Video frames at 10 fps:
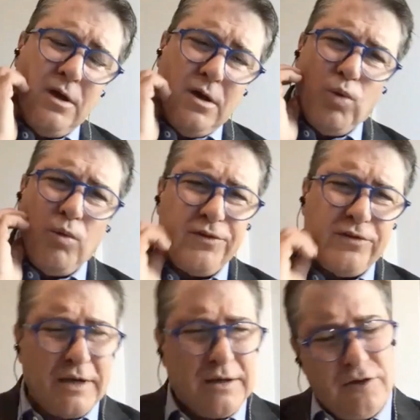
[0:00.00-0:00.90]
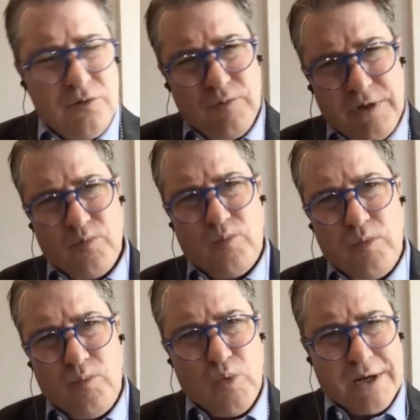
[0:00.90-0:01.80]
What was that? Can you read
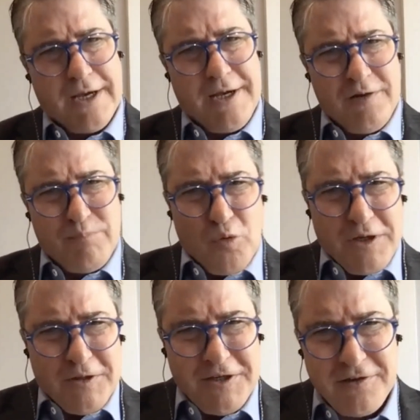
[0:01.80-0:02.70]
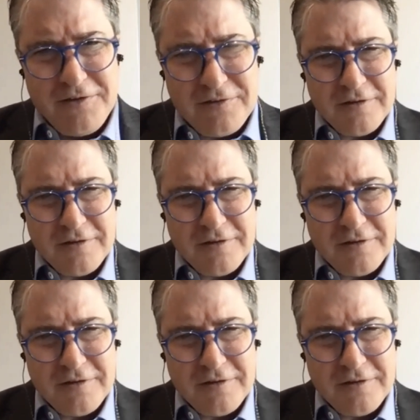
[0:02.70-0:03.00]
what kind of bowling leagues?